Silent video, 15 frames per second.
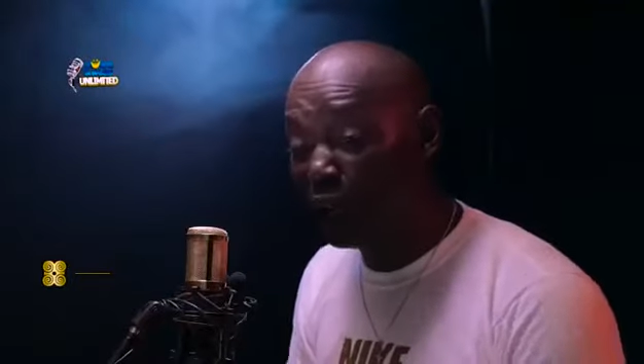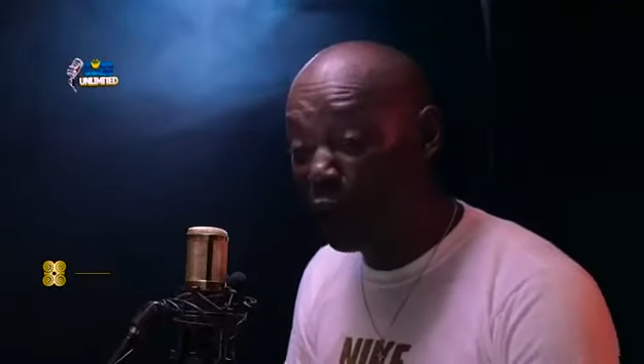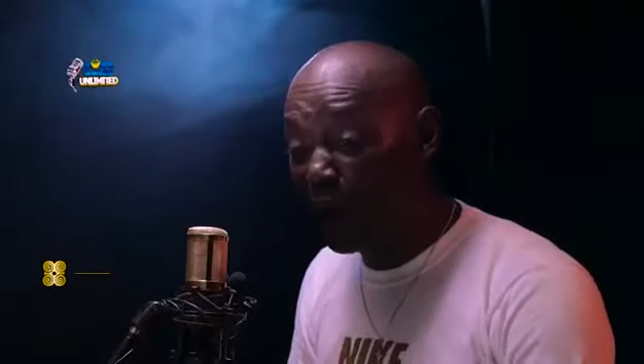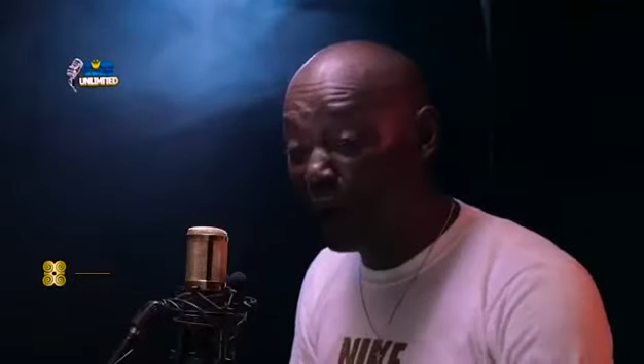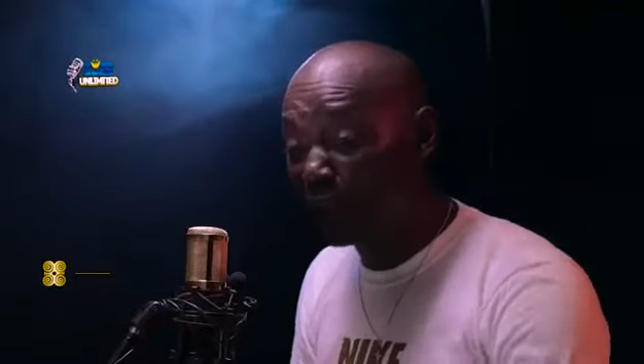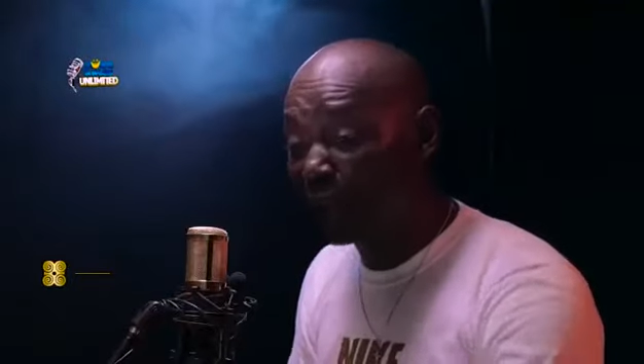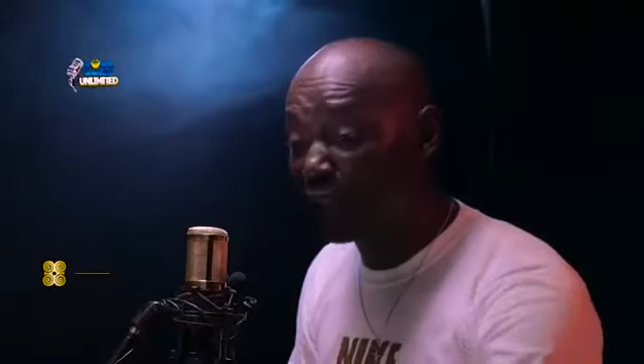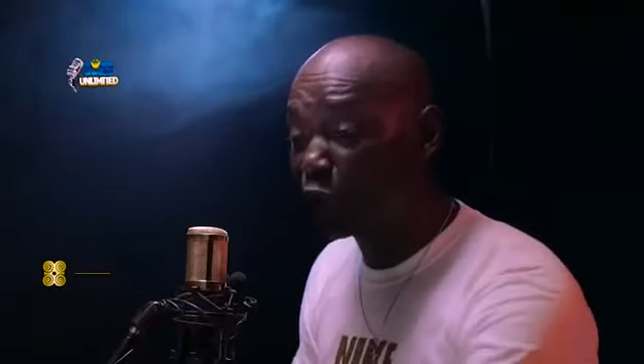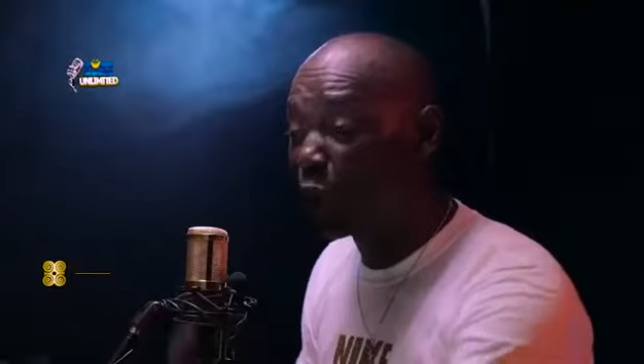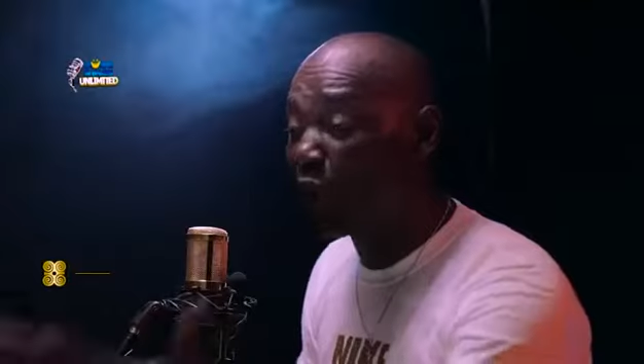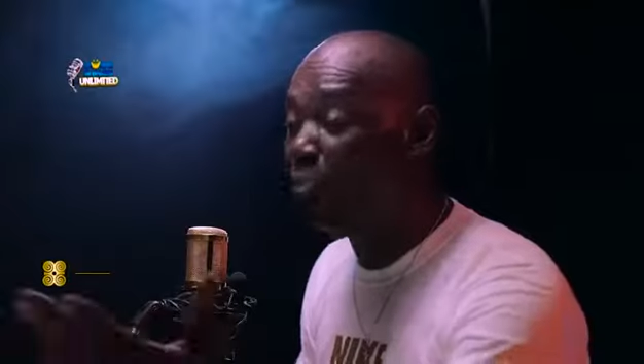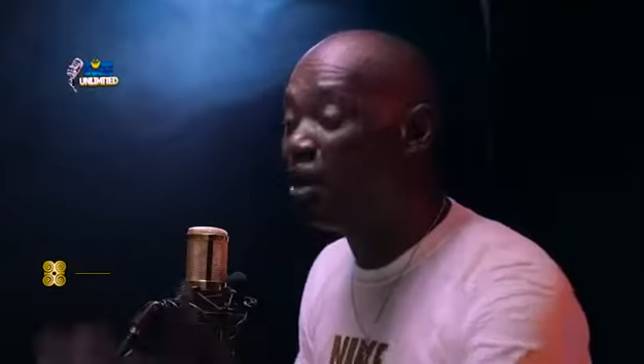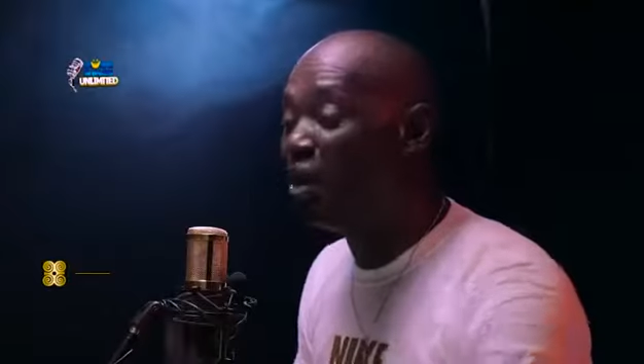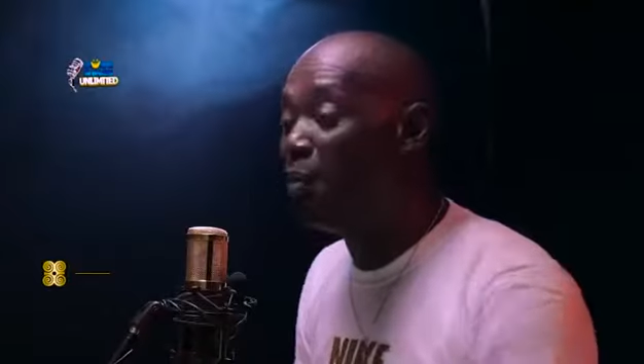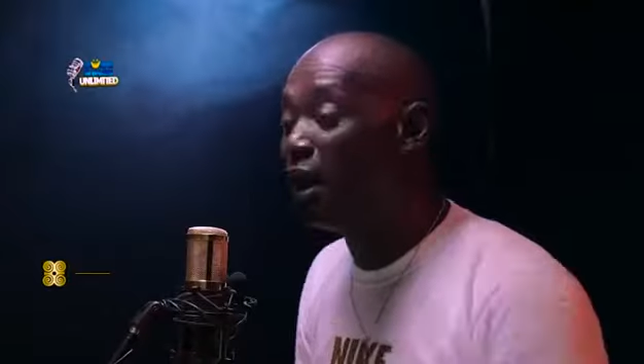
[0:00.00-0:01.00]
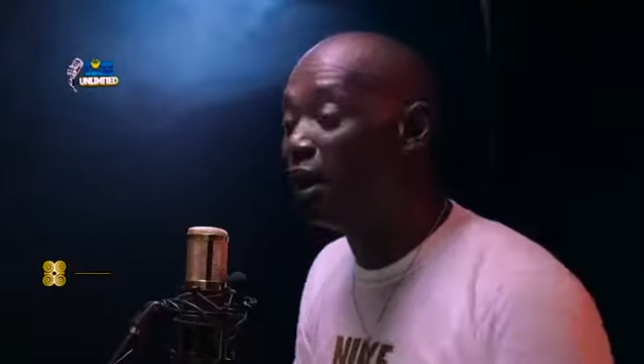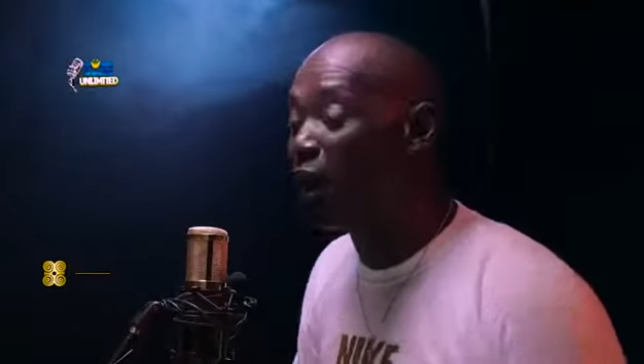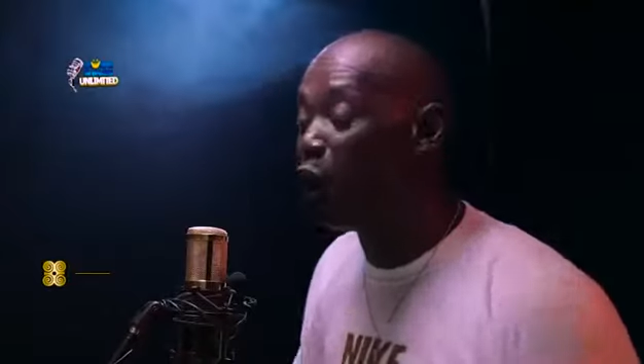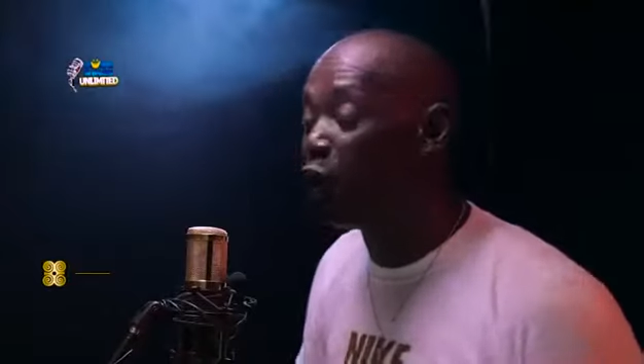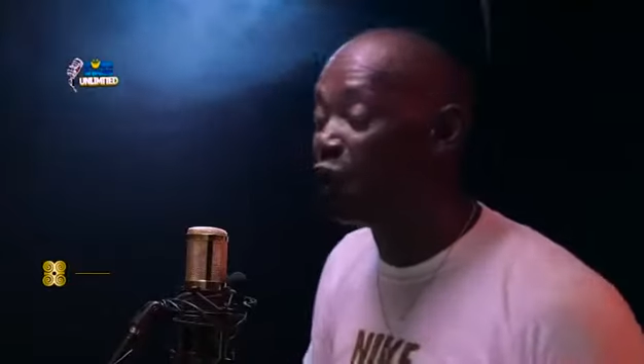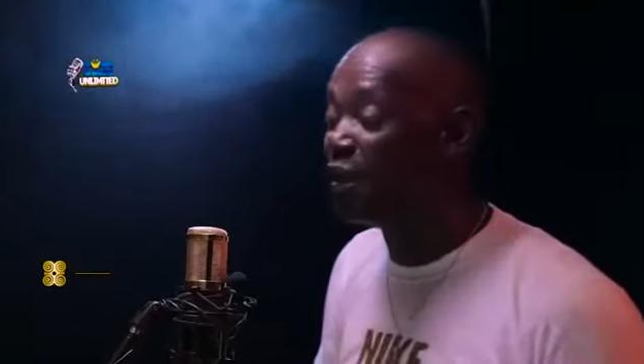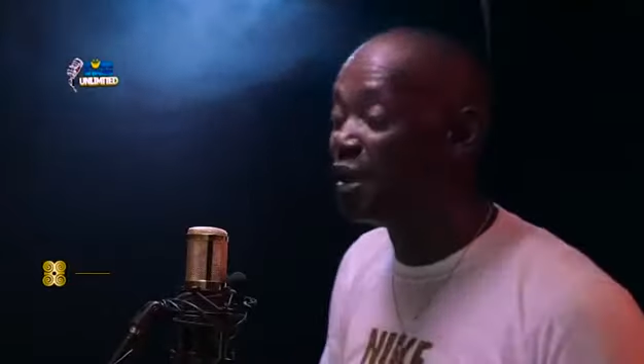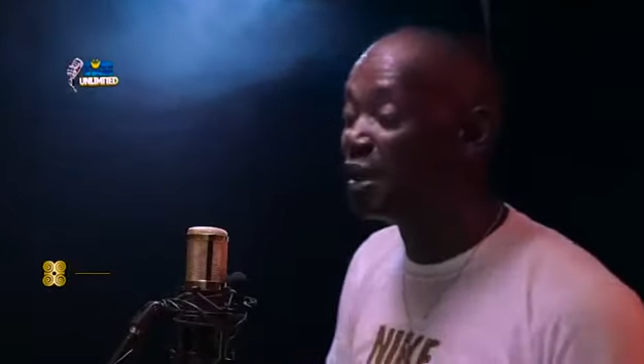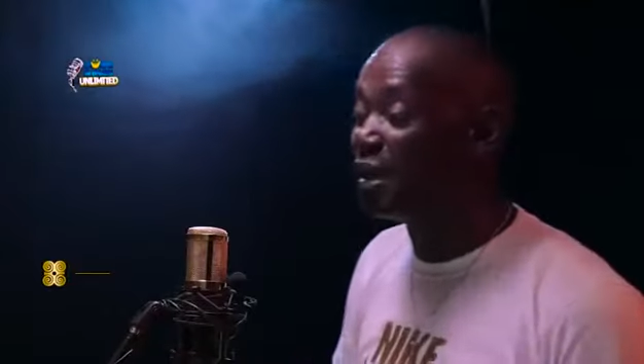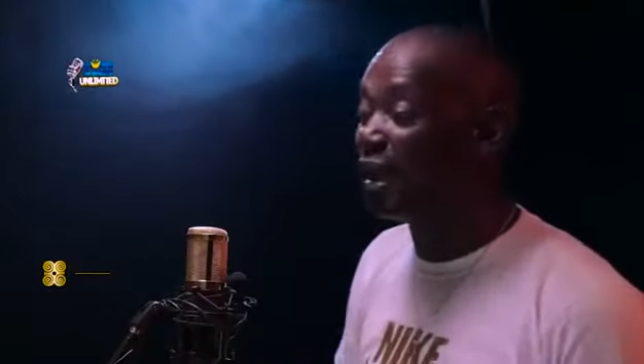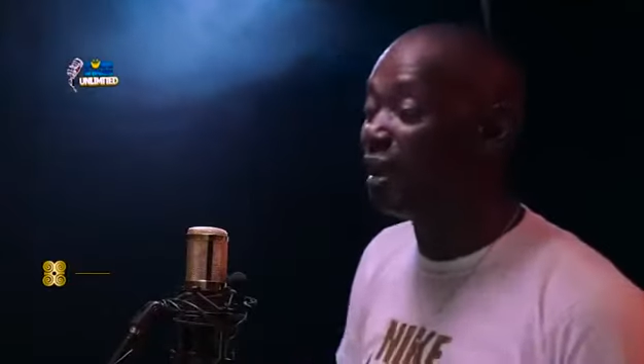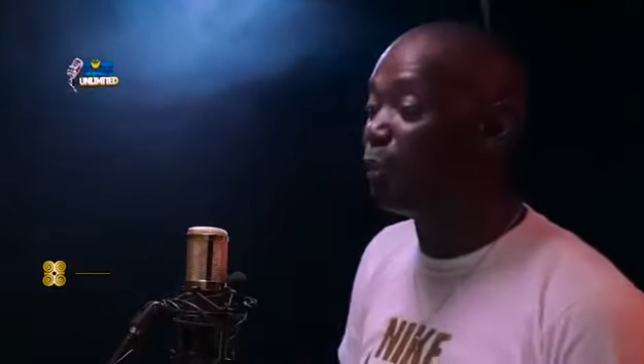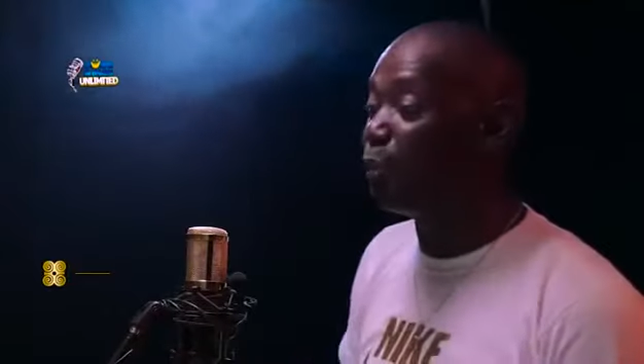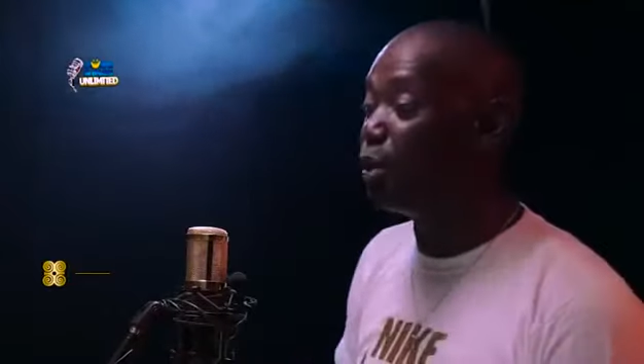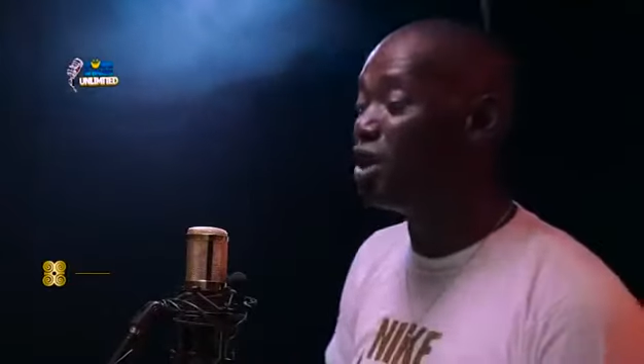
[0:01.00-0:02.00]
lady want enter to one big man office, now
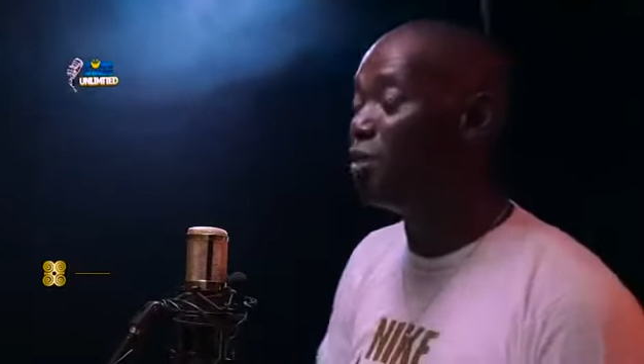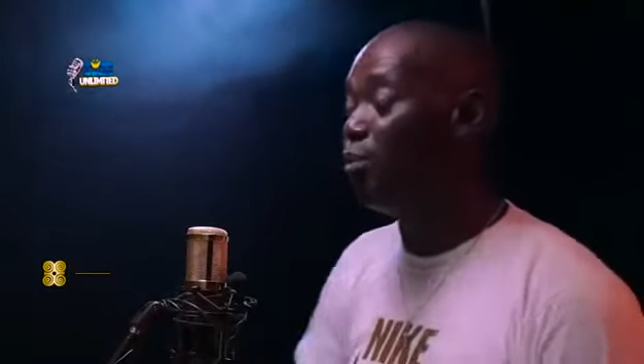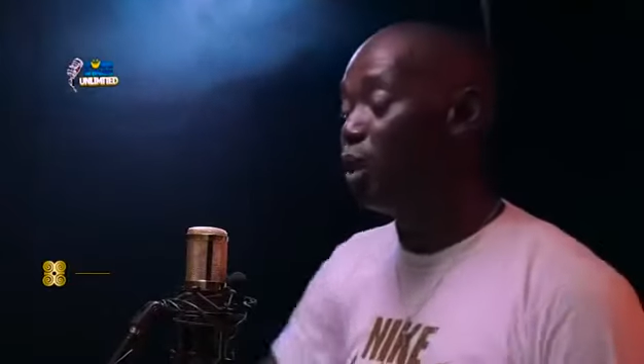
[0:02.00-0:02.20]
the police